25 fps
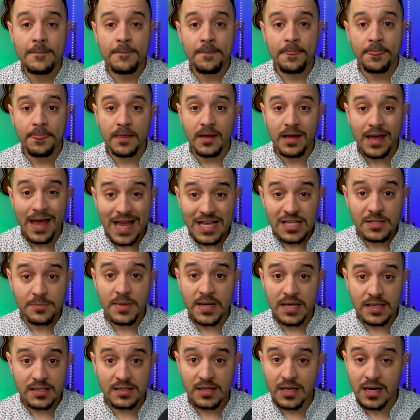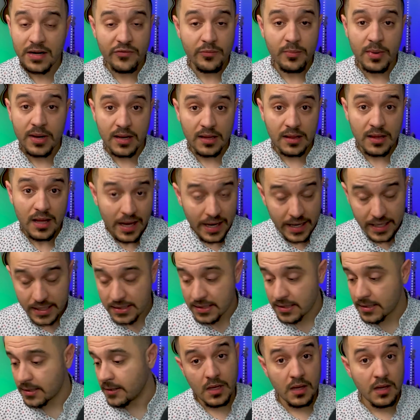the aspects that everybody
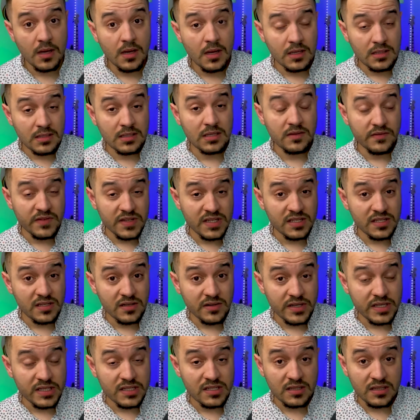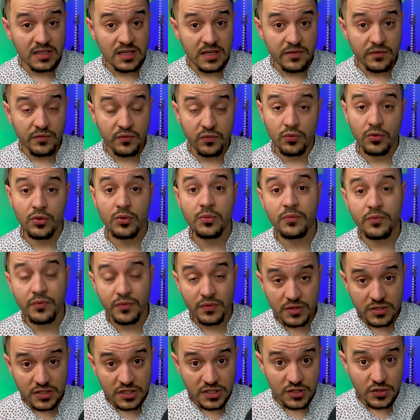liked. TV series leave room for
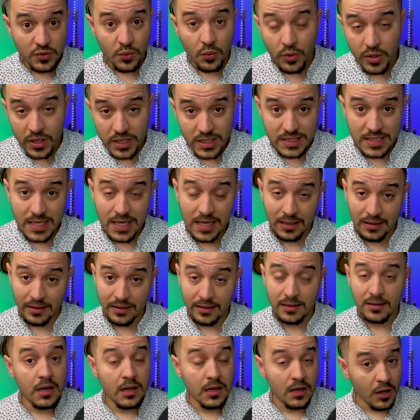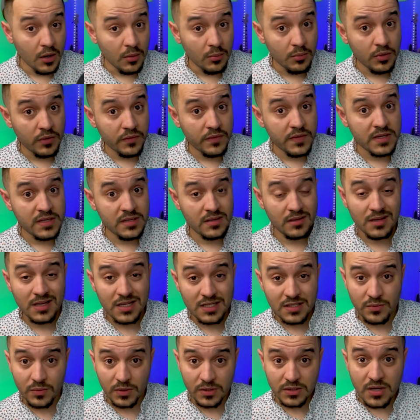storytelling. You know, movies,
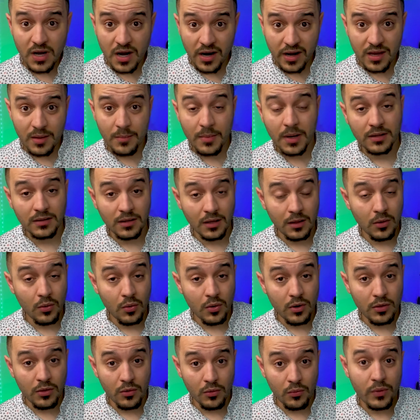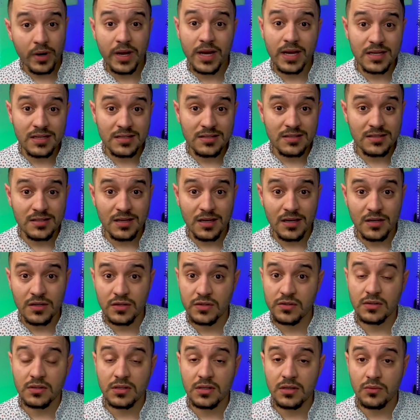unless we're talking about the Lord of the Rings, they
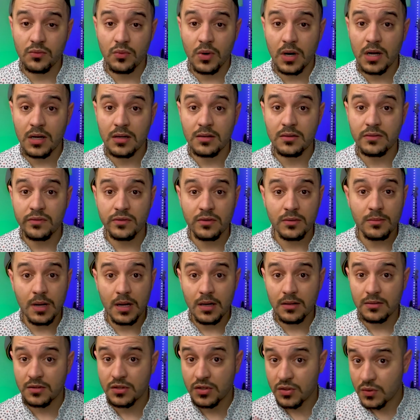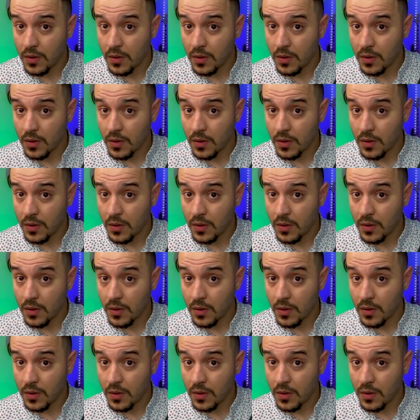usually run for about 2